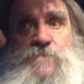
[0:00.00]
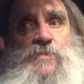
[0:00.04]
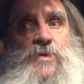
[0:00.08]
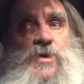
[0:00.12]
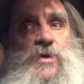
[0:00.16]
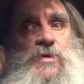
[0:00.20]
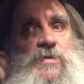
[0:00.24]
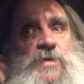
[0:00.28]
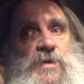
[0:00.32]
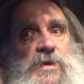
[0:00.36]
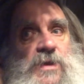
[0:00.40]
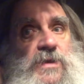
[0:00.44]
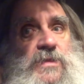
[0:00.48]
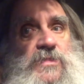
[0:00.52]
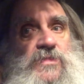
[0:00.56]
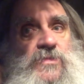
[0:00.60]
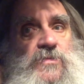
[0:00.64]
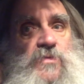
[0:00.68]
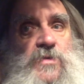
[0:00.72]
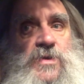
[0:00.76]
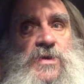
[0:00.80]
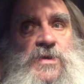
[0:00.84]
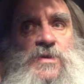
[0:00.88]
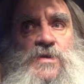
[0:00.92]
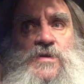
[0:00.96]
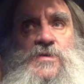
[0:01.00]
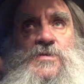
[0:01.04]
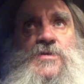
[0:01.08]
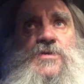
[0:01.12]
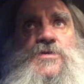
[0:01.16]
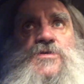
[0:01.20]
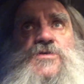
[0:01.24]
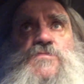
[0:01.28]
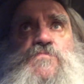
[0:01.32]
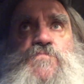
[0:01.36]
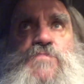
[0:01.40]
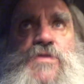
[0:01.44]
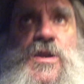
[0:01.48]
blowing in the wind,
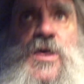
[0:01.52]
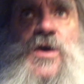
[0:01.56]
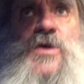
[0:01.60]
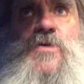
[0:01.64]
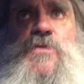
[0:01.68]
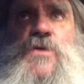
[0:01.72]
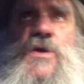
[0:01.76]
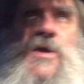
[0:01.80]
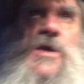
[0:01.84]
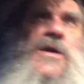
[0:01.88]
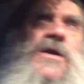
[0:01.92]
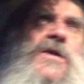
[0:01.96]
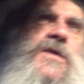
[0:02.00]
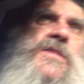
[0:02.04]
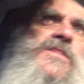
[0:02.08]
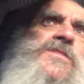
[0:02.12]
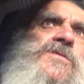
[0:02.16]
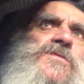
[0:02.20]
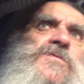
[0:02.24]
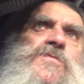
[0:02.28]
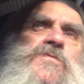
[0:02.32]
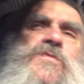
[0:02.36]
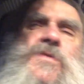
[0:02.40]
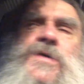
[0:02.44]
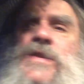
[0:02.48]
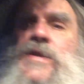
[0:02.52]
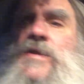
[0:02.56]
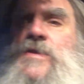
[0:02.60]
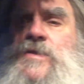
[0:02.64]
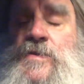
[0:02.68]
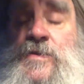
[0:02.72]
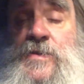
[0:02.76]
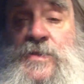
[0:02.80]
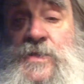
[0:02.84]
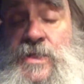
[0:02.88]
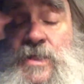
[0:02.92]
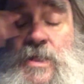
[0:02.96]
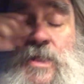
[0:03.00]
it's blowing in the wind.
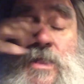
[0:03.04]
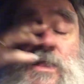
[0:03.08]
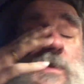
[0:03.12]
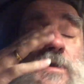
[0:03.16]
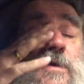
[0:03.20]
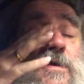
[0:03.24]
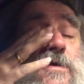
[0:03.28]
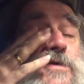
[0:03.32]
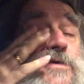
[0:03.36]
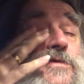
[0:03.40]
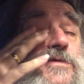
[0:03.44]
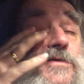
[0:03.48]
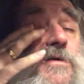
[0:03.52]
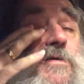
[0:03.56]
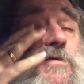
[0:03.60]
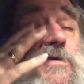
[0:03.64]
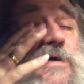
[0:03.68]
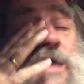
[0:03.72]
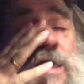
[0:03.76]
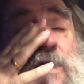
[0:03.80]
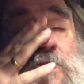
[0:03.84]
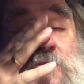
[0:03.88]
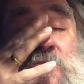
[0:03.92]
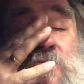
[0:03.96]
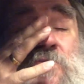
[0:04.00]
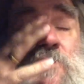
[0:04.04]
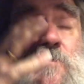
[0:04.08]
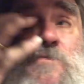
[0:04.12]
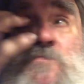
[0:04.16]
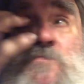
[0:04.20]
So we can't do